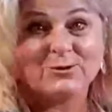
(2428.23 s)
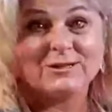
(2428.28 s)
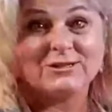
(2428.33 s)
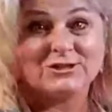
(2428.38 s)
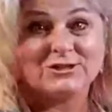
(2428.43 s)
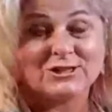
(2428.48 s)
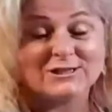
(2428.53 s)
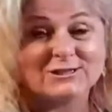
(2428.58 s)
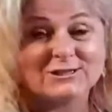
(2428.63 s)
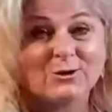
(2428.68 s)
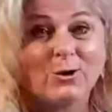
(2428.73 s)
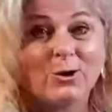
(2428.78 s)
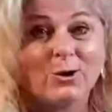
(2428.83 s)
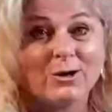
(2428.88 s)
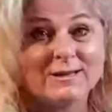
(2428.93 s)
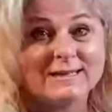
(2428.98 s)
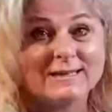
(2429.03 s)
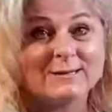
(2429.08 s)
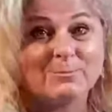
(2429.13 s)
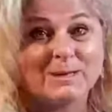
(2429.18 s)
just
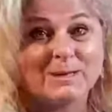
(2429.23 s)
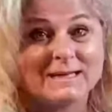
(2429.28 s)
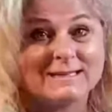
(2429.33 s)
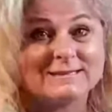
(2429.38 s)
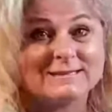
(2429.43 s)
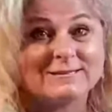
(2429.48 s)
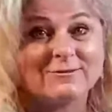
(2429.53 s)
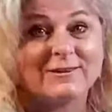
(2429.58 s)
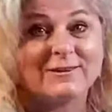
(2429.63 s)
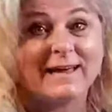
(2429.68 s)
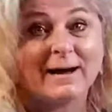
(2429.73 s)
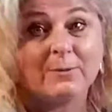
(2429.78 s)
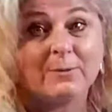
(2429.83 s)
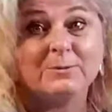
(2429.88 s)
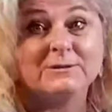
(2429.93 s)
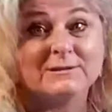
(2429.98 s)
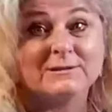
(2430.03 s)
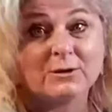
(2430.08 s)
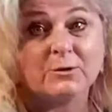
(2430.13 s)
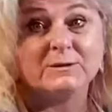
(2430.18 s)
calling me. So that was
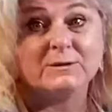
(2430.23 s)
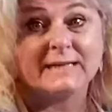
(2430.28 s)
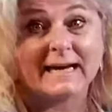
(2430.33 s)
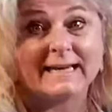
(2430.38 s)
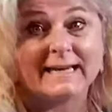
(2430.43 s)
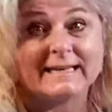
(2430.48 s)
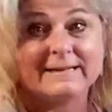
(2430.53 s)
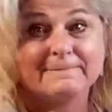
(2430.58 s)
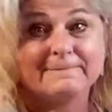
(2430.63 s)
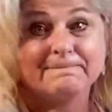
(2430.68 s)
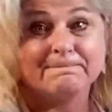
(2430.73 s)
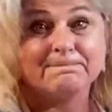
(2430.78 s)
GoDaddy.